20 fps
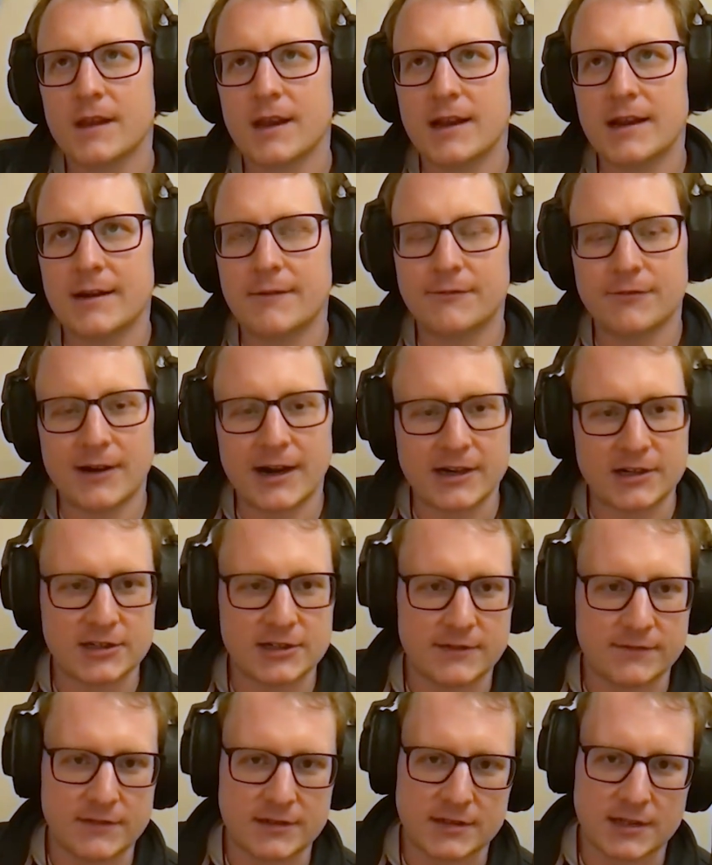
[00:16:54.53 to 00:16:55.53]
in a
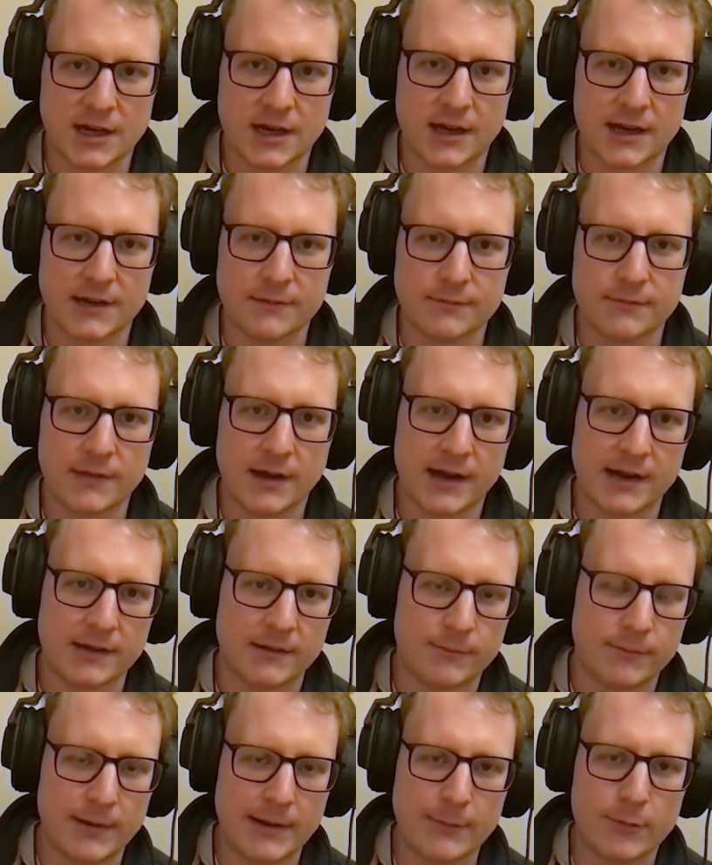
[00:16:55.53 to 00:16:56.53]
fraction of the time,
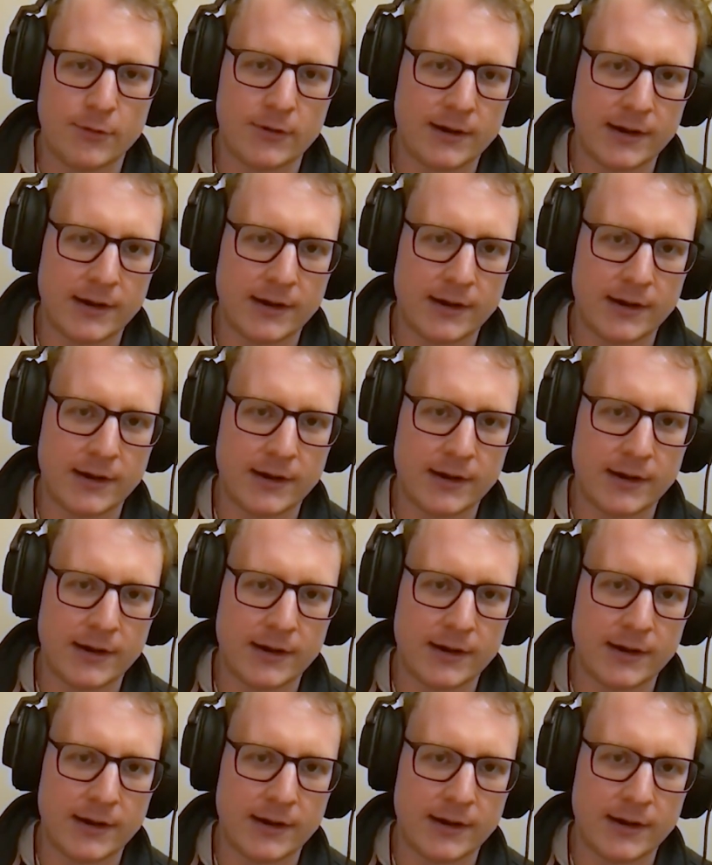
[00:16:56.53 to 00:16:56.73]
and people